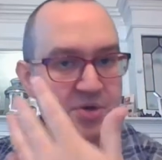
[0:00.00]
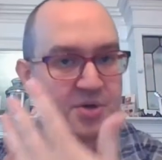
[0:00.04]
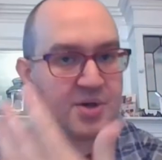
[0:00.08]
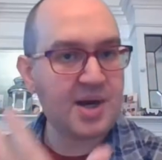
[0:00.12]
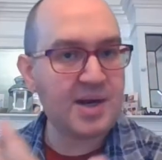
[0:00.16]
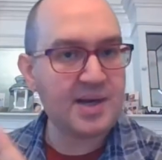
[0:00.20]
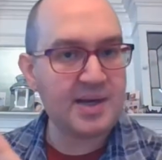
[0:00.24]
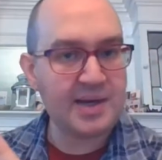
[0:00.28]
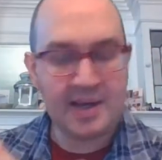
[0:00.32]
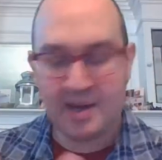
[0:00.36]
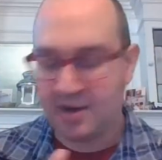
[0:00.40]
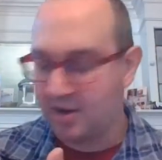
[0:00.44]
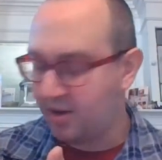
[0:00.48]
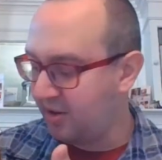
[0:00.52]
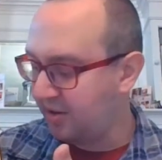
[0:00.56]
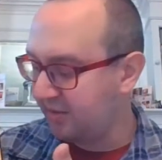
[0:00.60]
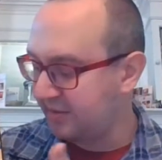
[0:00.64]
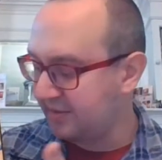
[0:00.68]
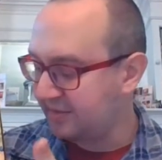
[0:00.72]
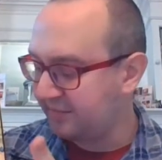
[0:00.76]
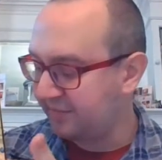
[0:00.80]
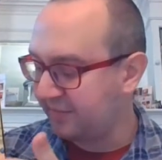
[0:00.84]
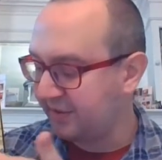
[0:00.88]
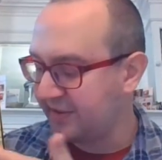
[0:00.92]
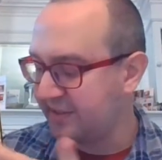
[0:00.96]
You're trying to get all
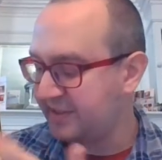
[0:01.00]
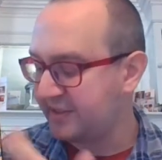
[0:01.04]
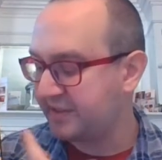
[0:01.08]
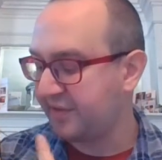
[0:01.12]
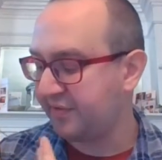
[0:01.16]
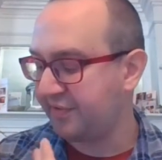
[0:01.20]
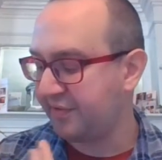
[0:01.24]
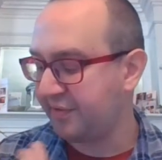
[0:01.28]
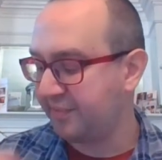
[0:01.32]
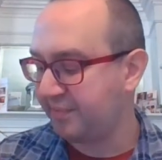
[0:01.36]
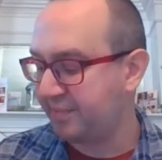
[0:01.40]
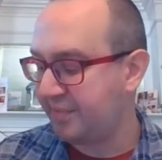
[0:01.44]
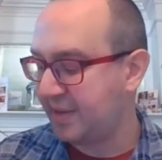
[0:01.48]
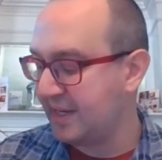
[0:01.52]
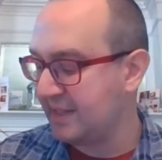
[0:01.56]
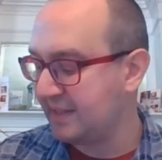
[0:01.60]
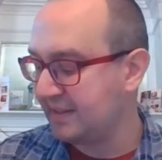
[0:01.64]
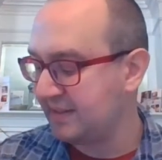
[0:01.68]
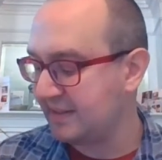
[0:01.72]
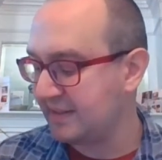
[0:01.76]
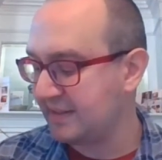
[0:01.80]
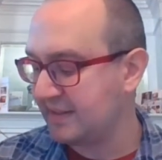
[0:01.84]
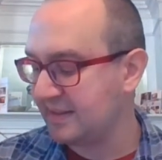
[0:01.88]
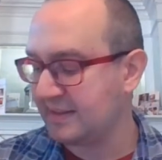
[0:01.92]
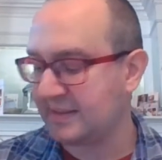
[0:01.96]
these various different
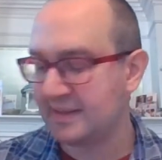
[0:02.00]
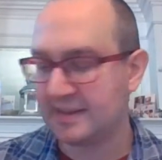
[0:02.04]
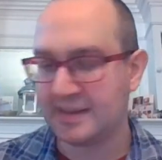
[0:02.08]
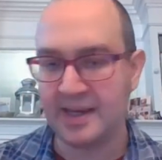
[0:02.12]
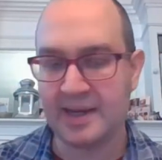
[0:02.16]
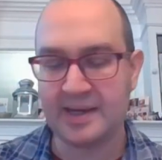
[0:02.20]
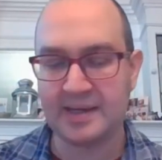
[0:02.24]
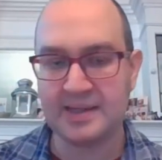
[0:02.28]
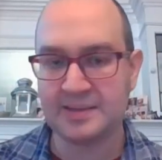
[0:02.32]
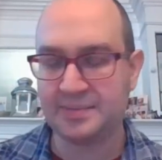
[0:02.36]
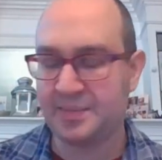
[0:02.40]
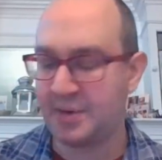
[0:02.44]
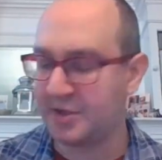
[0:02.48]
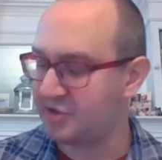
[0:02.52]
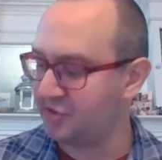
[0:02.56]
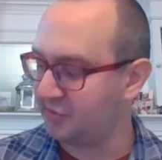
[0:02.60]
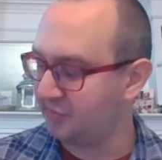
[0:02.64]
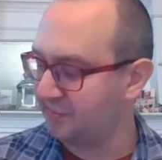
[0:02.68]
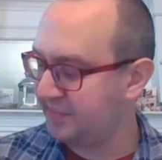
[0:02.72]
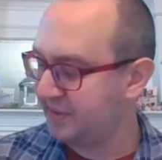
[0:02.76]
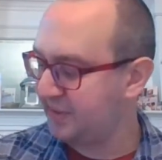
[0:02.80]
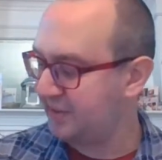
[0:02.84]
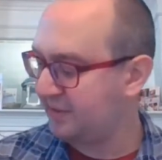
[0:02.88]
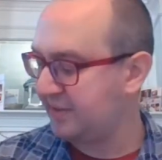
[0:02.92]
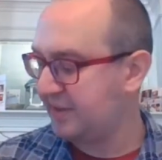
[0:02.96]
pieces like
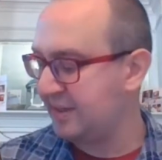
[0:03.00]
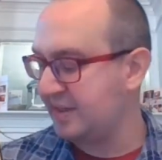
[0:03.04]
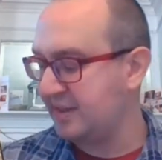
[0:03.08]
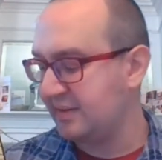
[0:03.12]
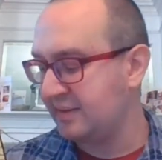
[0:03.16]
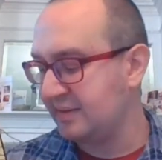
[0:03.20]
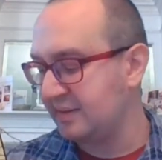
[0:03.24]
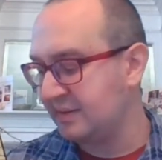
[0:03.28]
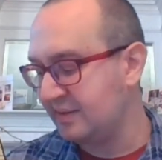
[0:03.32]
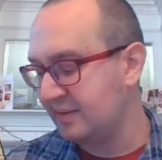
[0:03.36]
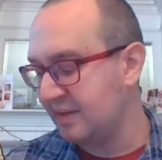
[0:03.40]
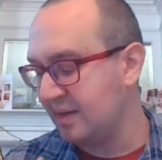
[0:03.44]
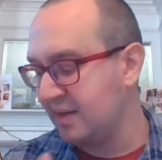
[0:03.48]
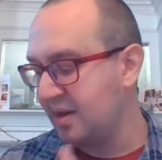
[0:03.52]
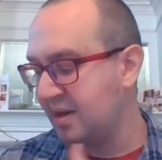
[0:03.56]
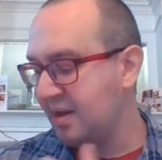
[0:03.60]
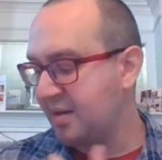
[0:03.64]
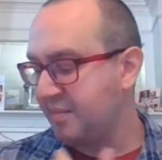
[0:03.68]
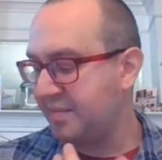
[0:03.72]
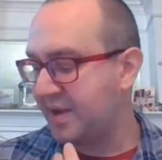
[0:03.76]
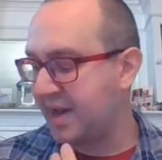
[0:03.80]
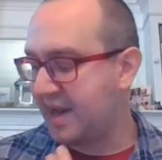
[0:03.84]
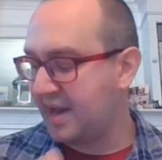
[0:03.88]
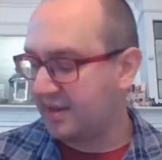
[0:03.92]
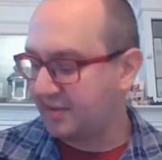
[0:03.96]
special buildings,
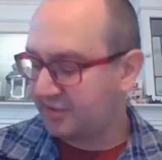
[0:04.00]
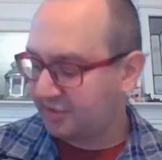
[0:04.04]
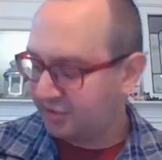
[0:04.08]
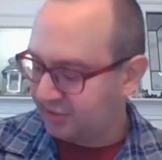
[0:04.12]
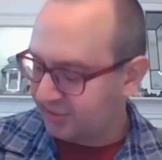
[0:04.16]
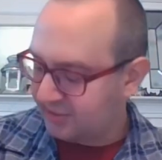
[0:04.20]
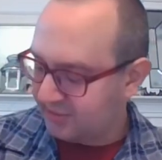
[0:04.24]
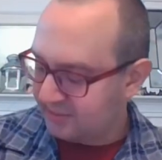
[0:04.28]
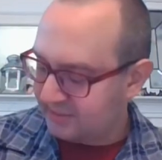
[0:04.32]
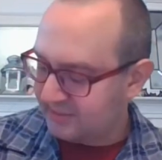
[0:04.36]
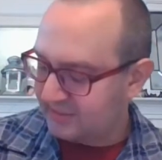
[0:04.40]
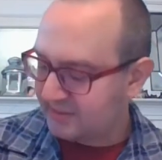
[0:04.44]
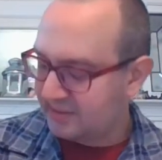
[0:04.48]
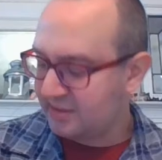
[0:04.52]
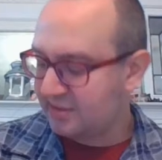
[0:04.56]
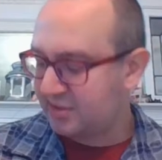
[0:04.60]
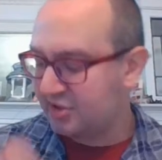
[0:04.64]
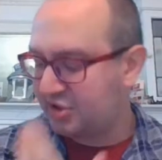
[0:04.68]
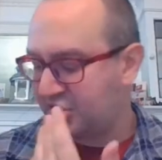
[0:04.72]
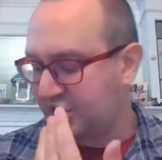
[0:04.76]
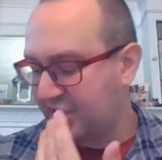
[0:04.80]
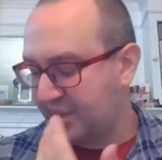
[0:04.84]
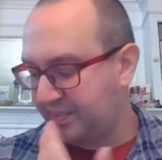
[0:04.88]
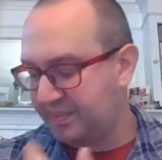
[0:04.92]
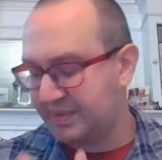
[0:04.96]
pastures,
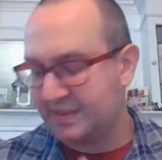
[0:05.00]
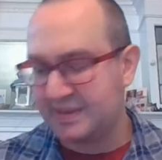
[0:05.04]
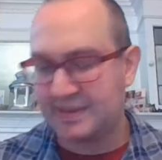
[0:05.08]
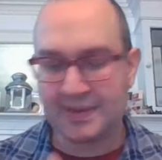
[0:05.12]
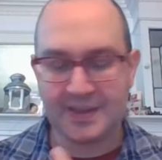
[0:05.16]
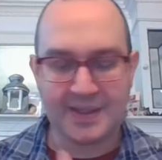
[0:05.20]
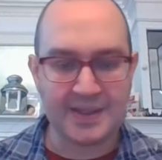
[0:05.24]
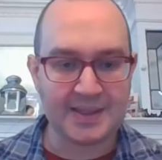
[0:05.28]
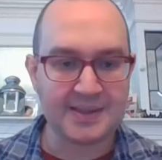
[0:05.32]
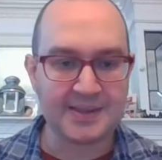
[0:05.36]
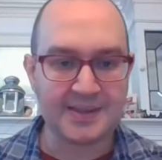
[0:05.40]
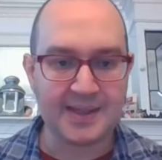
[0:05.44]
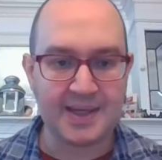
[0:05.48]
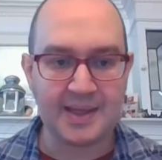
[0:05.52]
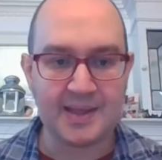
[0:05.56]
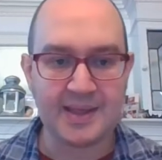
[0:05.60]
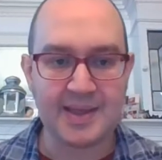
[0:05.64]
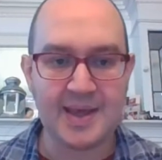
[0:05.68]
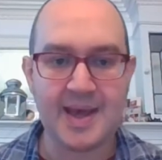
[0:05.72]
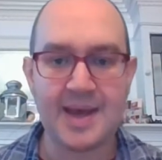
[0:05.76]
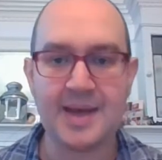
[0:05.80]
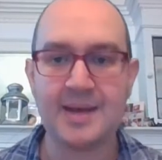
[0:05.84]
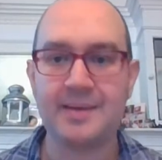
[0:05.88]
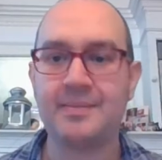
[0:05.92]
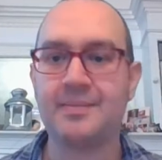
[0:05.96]
ships, things like
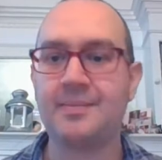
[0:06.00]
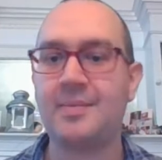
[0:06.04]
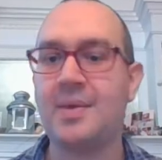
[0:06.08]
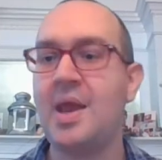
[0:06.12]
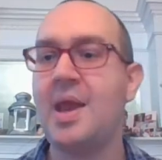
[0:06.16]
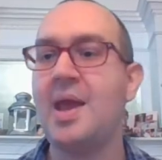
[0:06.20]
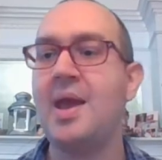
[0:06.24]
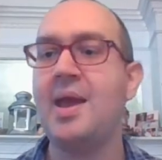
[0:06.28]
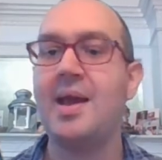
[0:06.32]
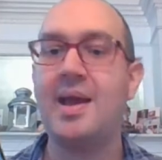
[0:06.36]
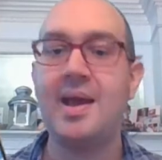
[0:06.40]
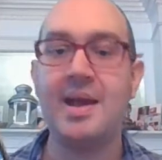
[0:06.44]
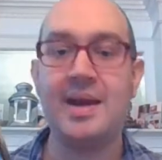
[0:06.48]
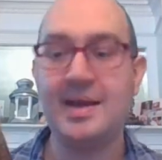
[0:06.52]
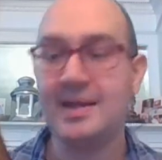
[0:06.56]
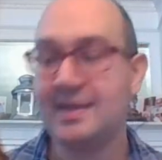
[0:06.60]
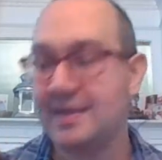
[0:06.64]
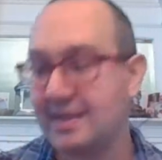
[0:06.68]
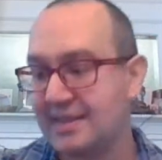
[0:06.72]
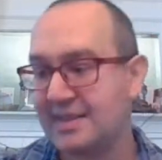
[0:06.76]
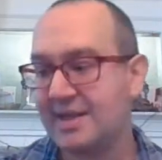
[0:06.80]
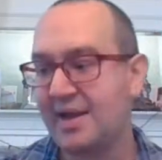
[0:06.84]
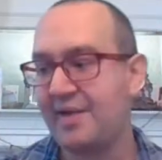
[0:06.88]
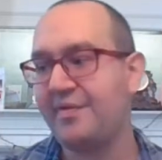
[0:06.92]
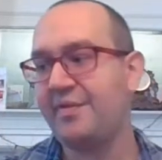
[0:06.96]
that. It
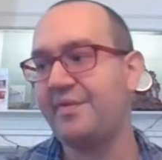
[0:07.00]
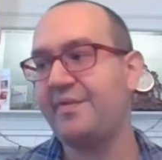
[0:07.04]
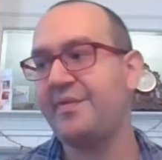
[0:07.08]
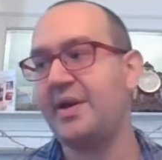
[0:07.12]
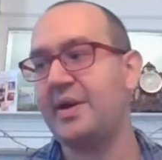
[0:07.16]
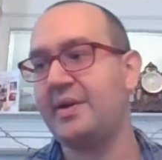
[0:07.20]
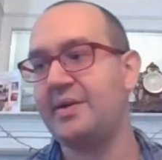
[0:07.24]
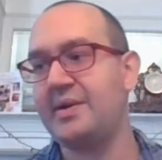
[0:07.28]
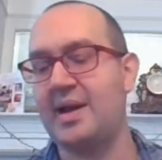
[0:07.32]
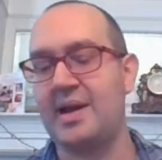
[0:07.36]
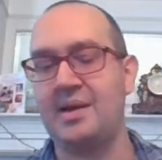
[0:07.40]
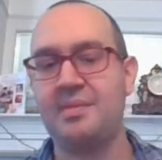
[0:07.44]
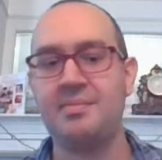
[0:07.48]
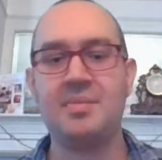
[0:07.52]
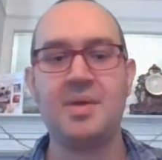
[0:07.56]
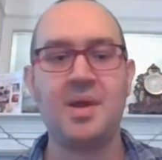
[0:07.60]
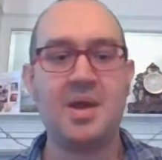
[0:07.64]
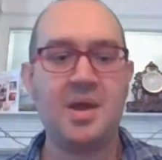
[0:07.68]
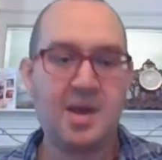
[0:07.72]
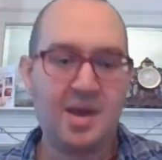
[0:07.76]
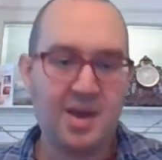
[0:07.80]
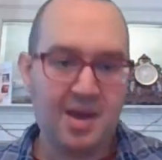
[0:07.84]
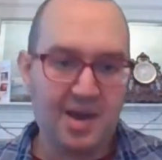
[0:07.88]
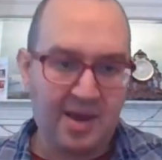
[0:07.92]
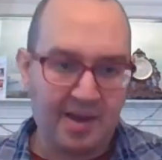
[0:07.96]
is a Steffenfeld game,
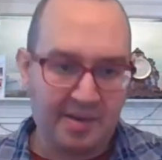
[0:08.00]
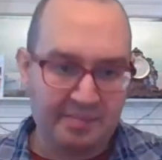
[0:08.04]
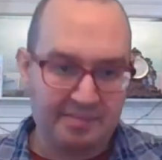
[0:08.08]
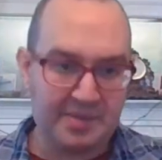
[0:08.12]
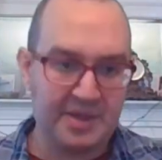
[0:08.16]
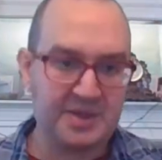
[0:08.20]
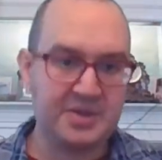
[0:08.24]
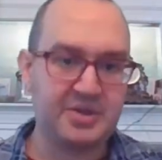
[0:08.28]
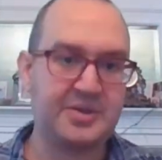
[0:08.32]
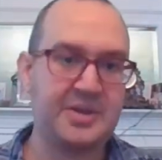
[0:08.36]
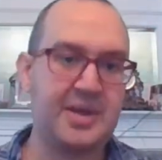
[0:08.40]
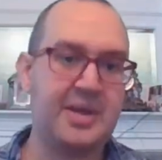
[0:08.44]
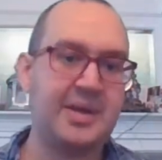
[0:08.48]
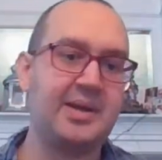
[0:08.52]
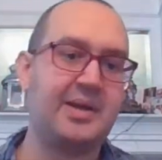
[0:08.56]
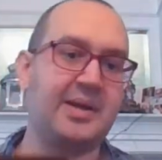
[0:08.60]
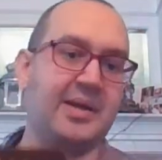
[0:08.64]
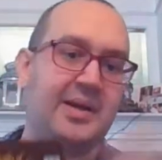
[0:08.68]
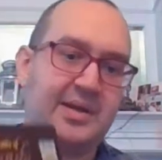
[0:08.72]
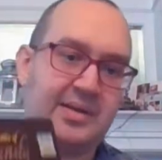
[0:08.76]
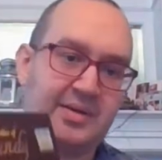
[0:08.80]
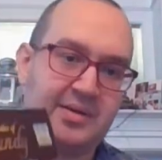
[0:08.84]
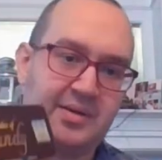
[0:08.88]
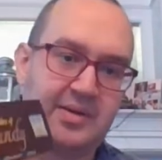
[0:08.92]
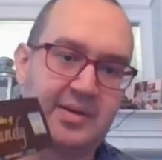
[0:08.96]
much like
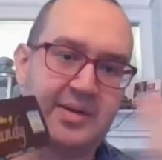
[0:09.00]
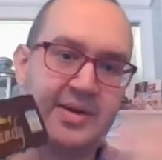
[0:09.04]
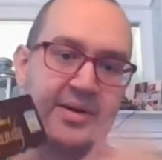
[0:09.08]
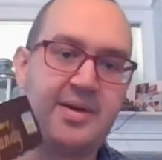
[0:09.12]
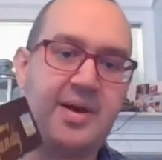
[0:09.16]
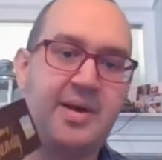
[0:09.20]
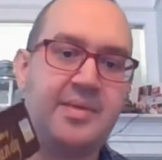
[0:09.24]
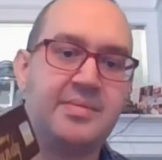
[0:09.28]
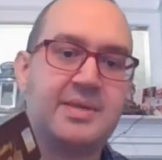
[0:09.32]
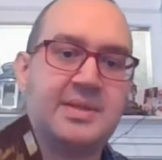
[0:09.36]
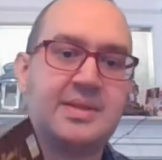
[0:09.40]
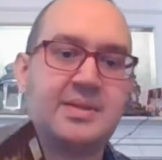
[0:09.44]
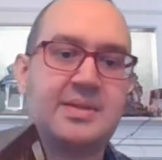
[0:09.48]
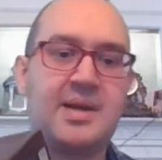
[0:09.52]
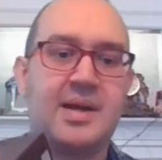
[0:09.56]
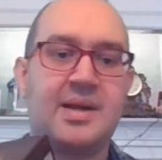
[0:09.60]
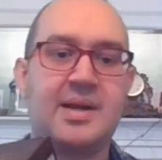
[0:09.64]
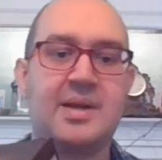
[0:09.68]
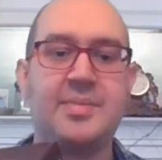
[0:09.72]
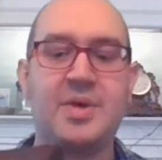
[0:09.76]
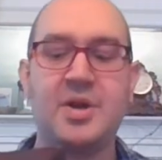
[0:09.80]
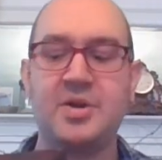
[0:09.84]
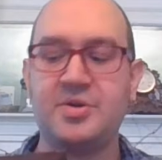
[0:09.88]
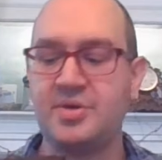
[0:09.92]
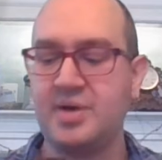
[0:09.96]
earlier I was
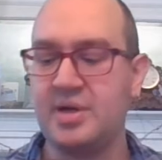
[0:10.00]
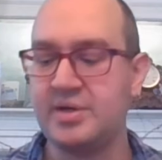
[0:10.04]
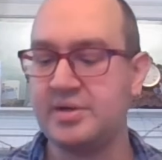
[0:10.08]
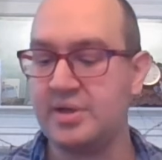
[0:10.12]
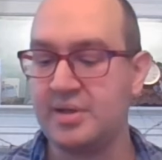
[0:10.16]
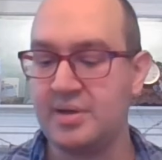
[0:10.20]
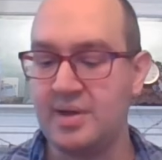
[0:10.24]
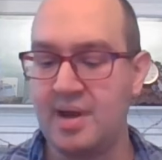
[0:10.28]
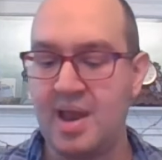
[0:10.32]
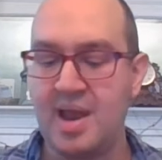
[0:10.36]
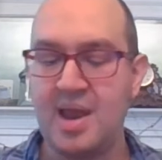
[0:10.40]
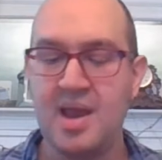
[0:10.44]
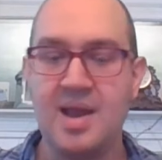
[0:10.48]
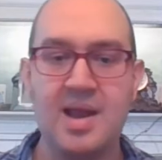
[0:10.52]
talking about Trajan.